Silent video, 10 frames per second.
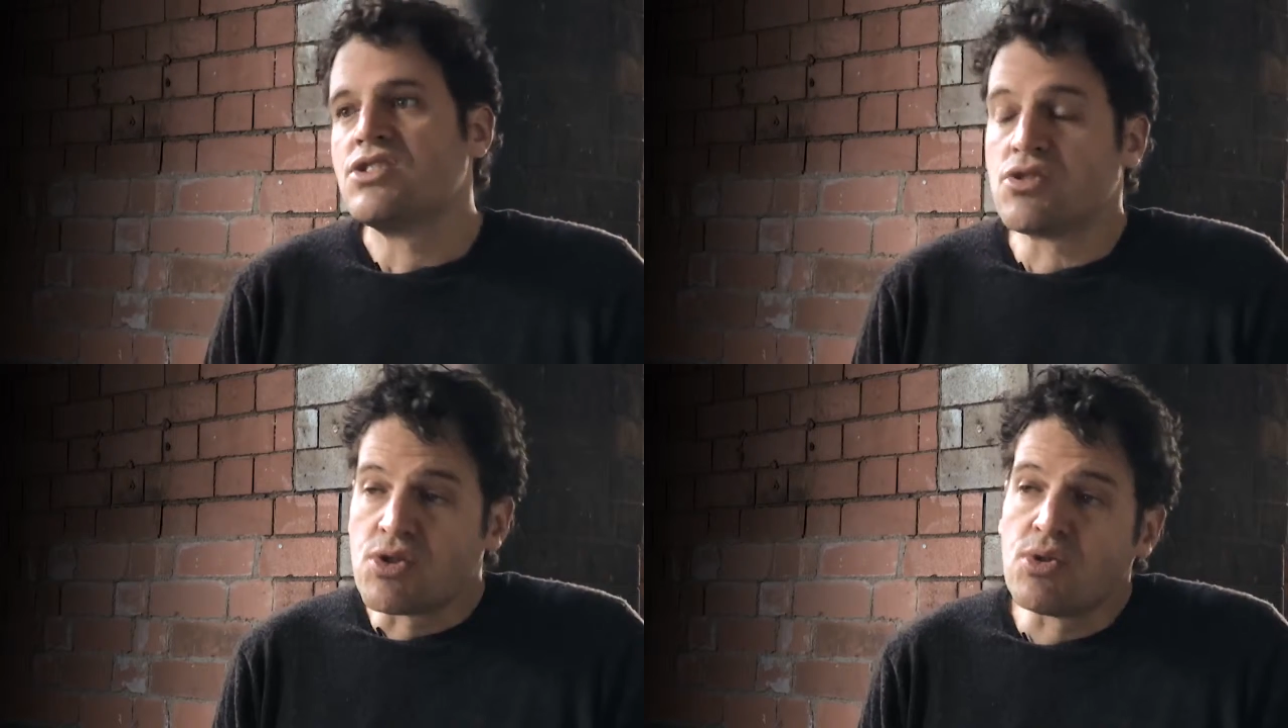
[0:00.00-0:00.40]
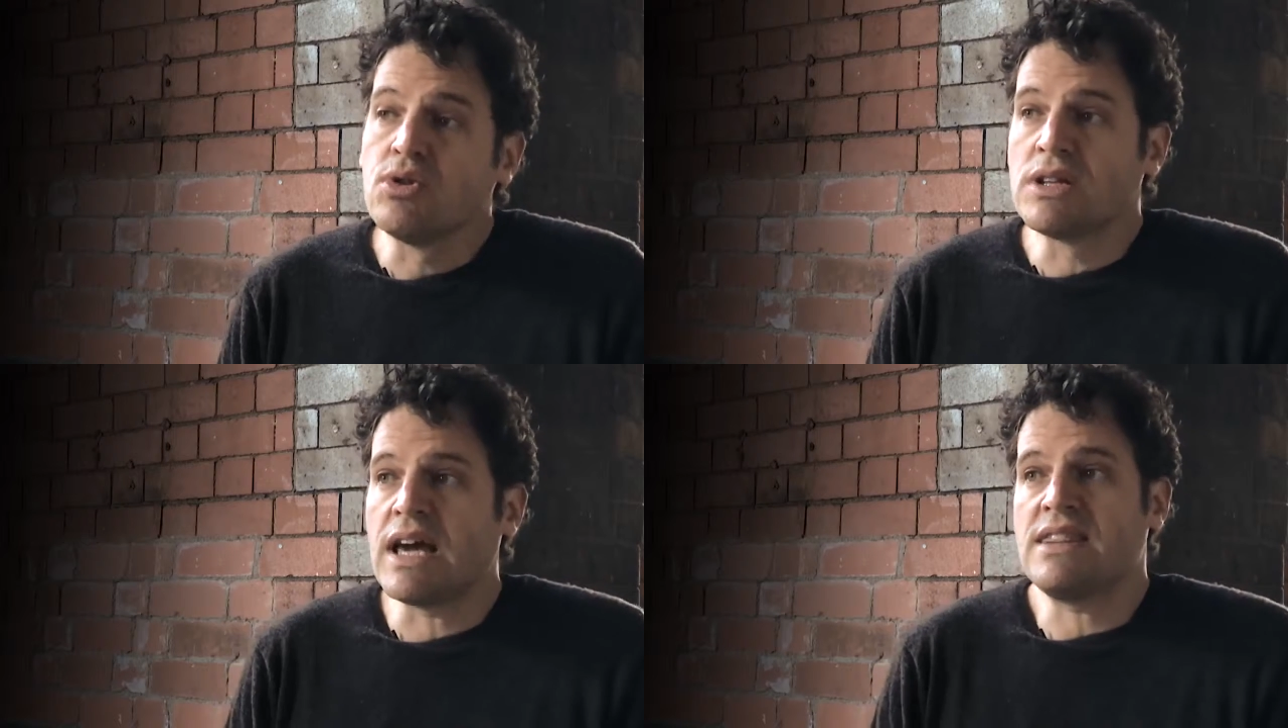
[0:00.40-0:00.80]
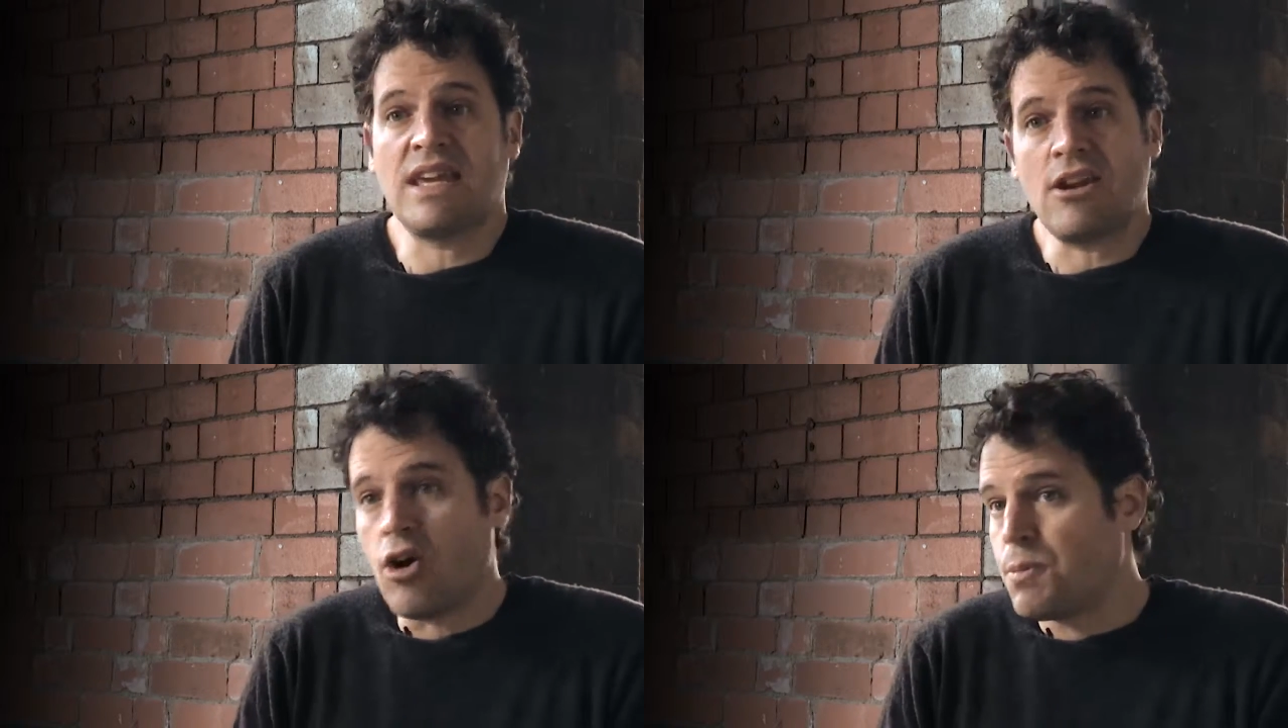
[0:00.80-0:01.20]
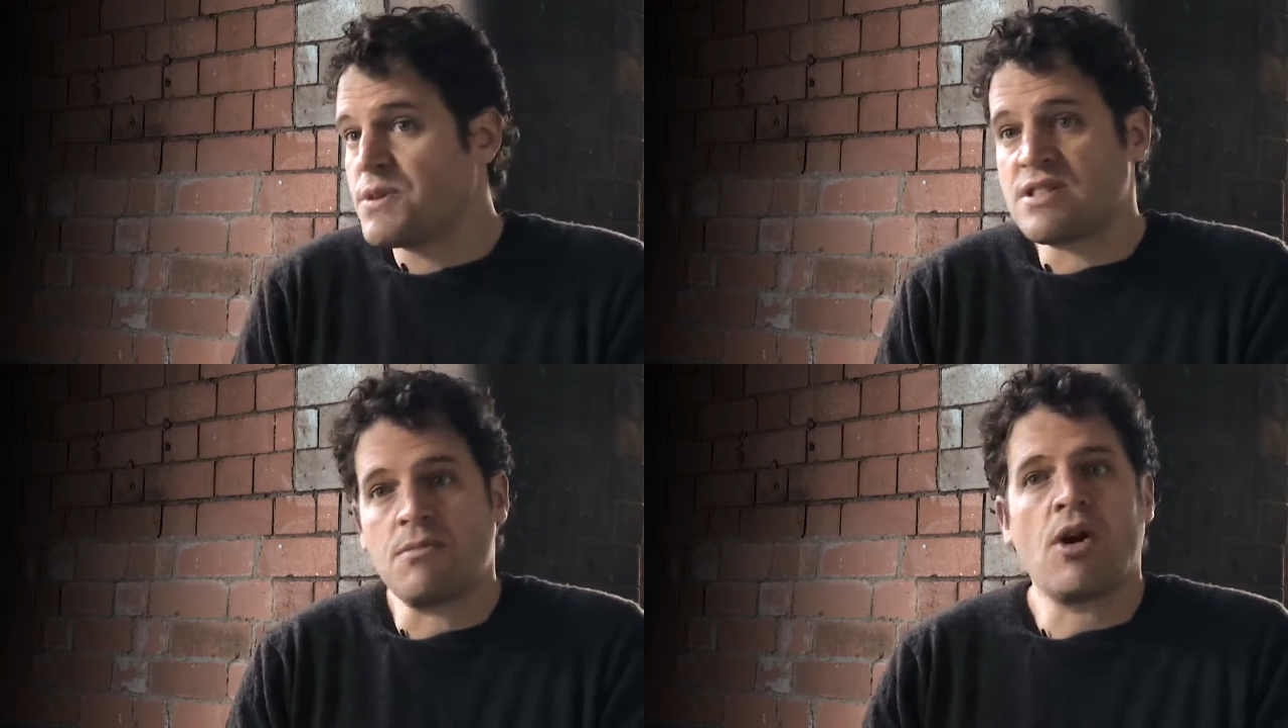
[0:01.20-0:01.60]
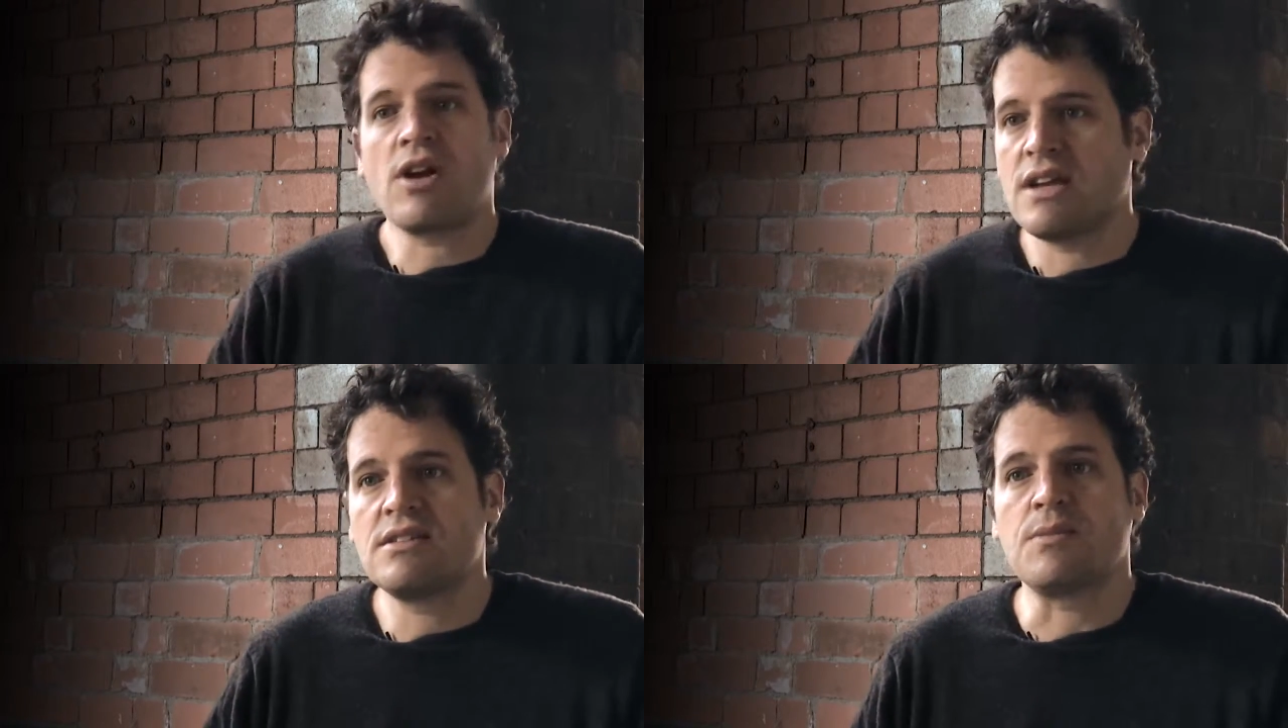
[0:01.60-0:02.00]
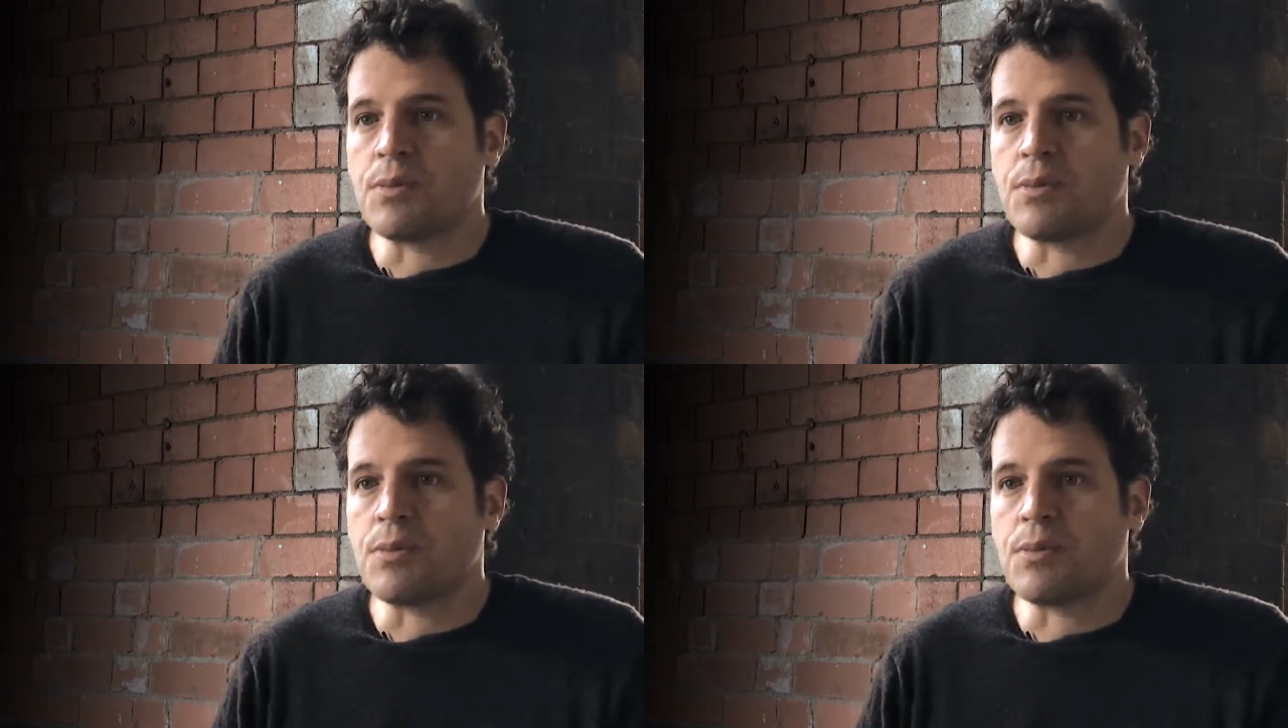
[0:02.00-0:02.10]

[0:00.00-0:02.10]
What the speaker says: So truly, I think it opens the market to